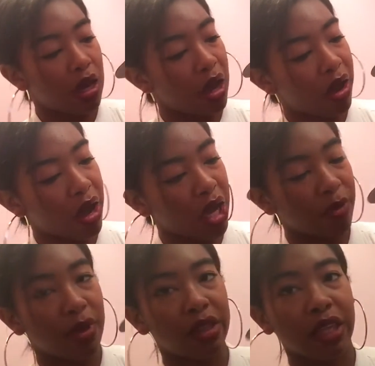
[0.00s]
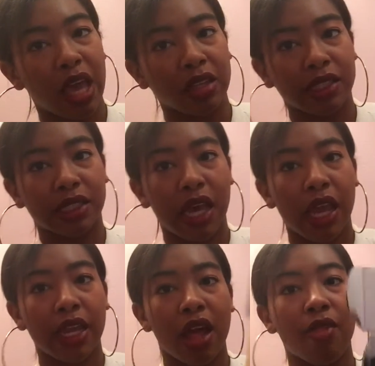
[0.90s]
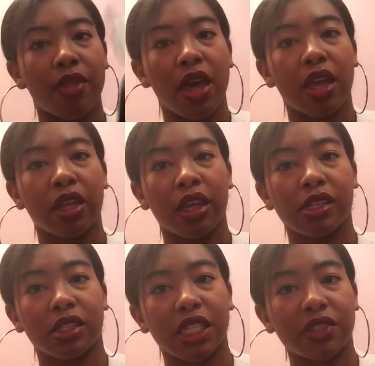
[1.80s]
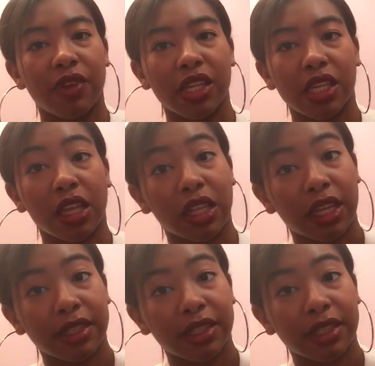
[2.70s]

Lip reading: on the outside, and then it says Fenty on the